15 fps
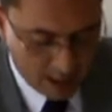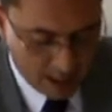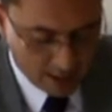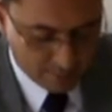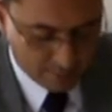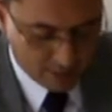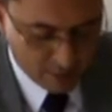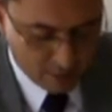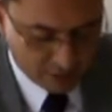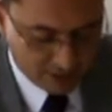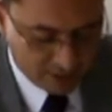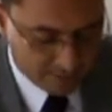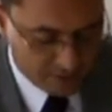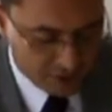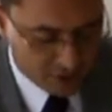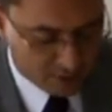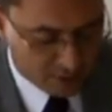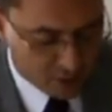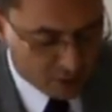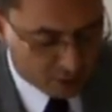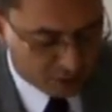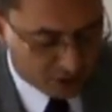And because the official
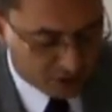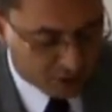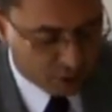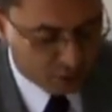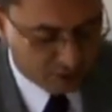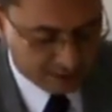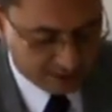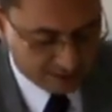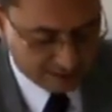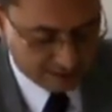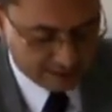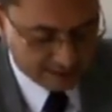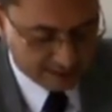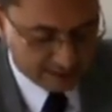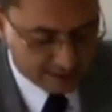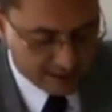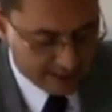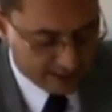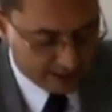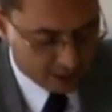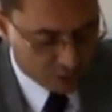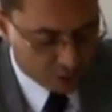loan reduces uh, the
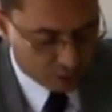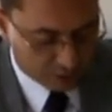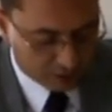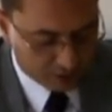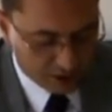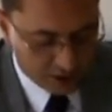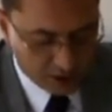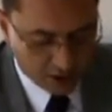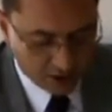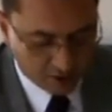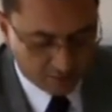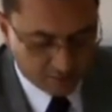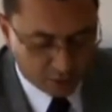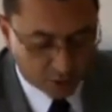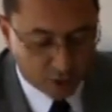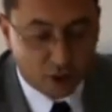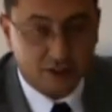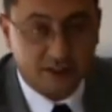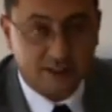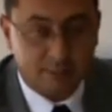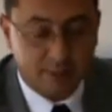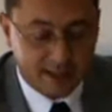likelihood uh, for
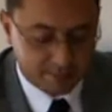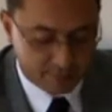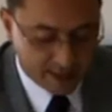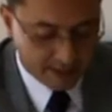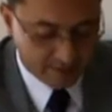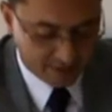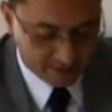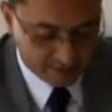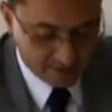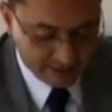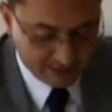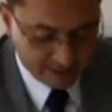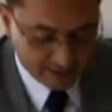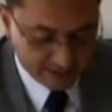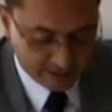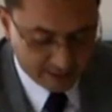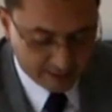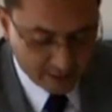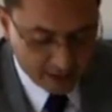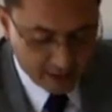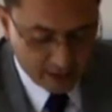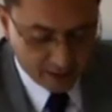losses by private
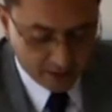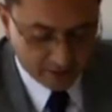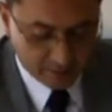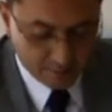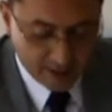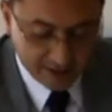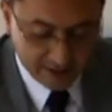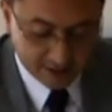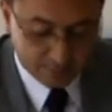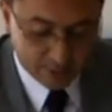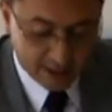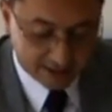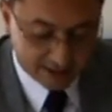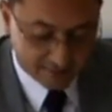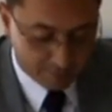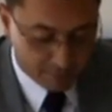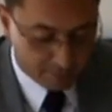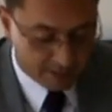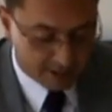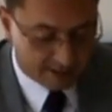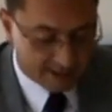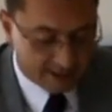investors, the market price of
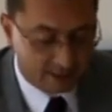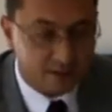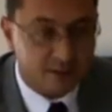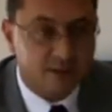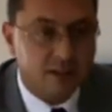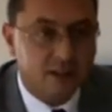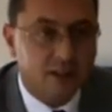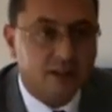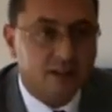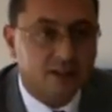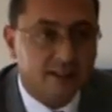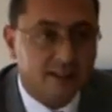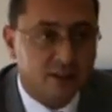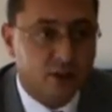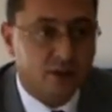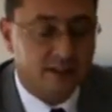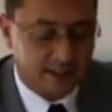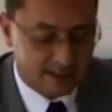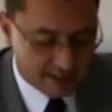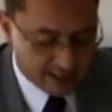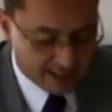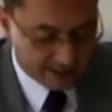public debt does not
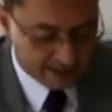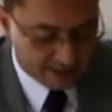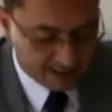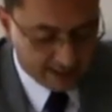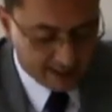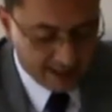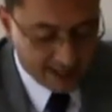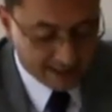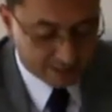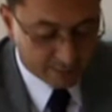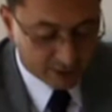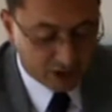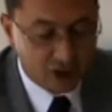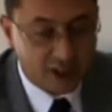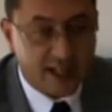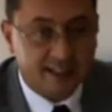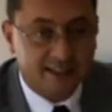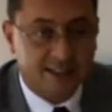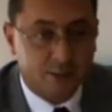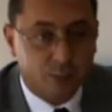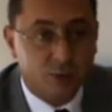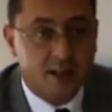decline as much
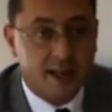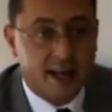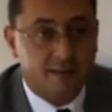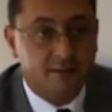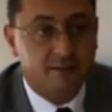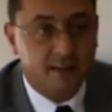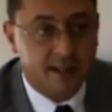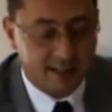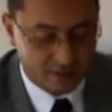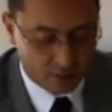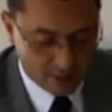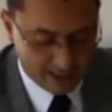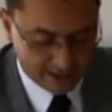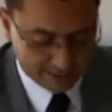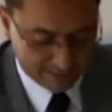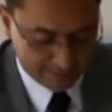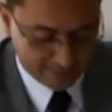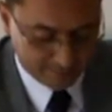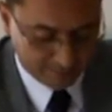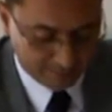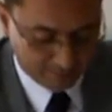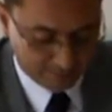as it would have otherwise.